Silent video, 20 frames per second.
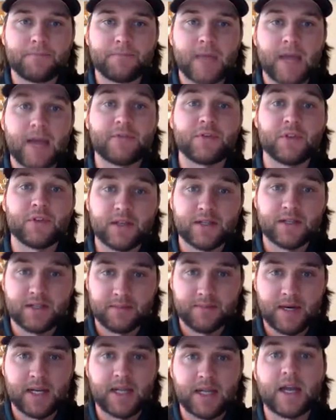After this,
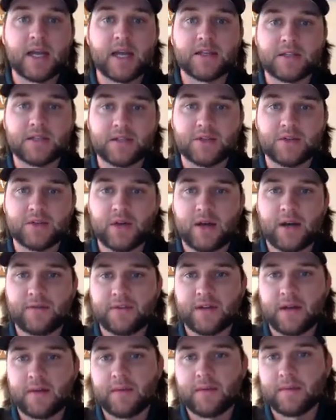in many cases, you'll have
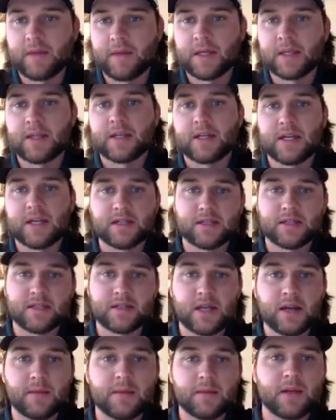time to begin the day's
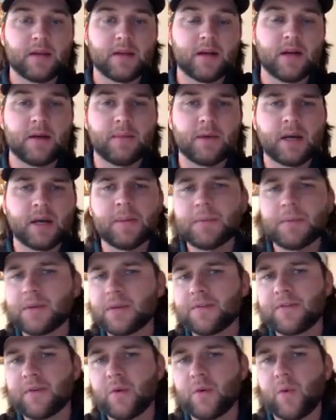assignment. A couple
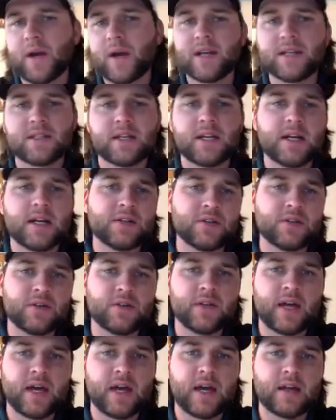different ways that I do
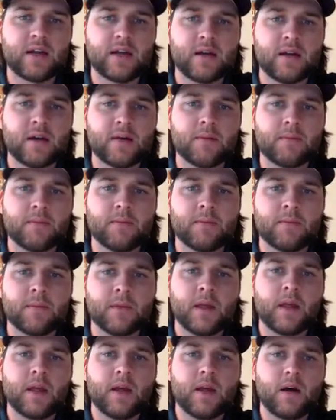that
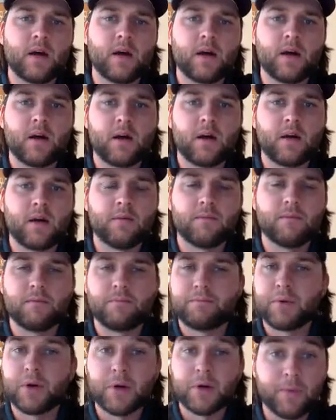are
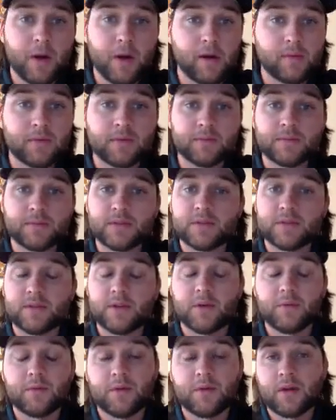book problems.
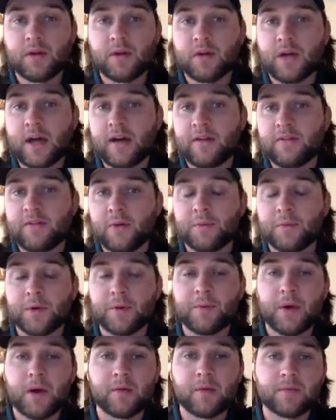They'll have
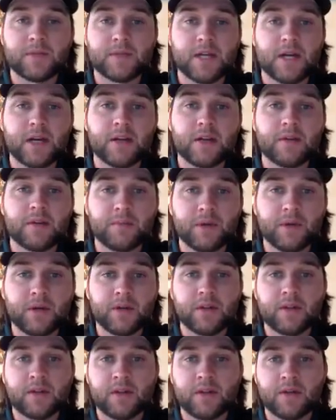homework problems out of the
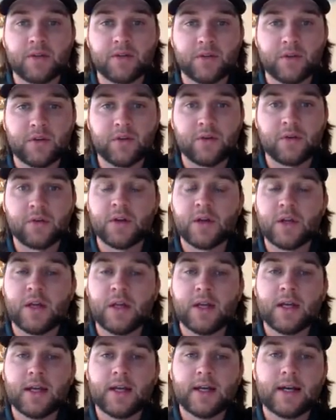book that they'll do.
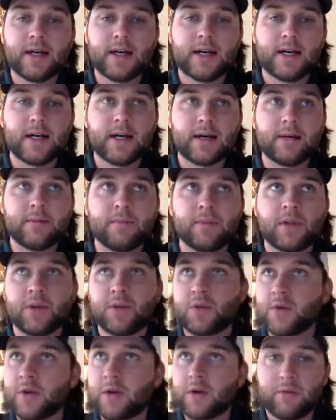They'll
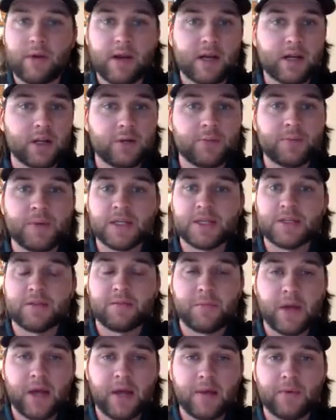do on a regular piece
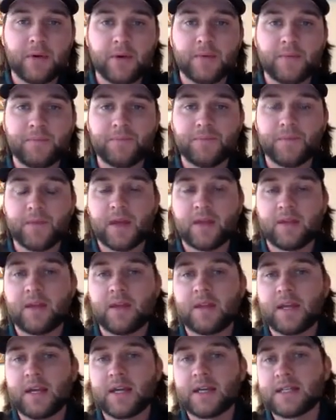of paper, and
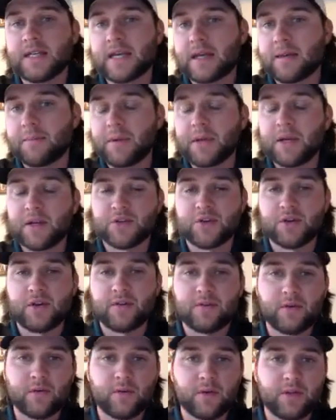then they can take a picture
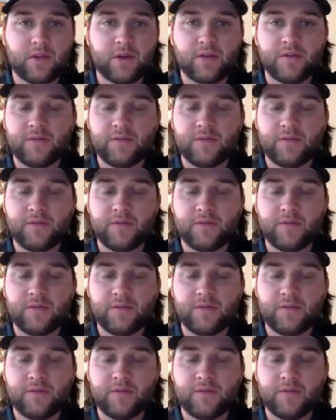of it with their